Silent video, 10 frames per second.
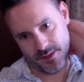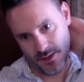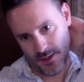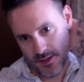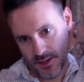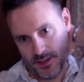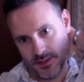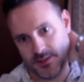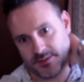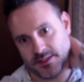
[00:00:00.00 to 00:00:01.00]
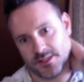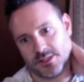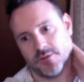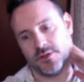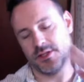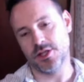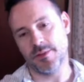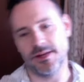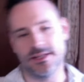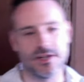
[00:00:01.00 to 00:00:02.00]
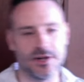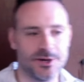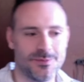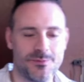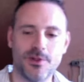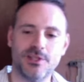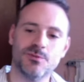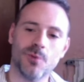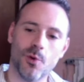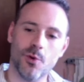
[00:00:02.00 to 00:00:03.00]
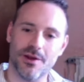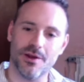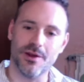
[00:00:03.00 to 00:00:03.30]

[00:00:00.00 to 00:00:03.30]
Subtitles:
In the sense of the Japanese are pretty small and